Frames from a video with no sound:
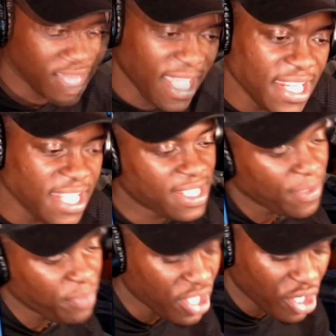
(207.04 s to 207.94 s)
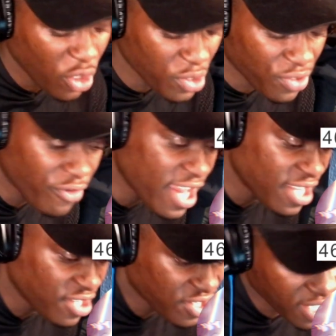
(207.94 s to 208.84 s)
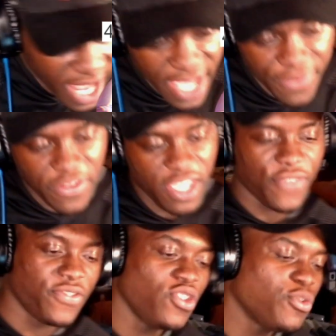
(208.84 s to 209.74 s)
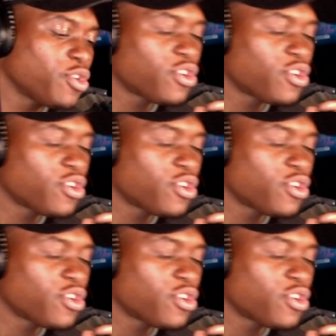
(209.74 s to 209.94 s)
He needed to be close range. Like if he if were